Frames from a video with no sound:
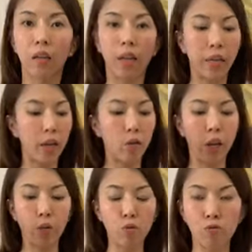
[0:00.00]
Right, then you
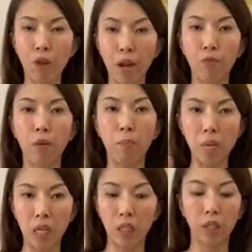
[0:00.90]
can use red for
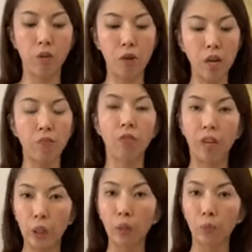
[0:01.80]
meat, green for
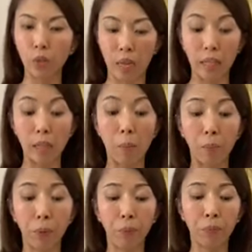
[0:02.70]
vegetables,
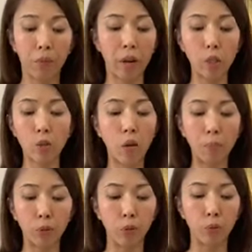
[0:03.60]
example. Right, so
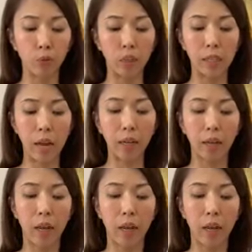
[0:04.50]
up to you to decide.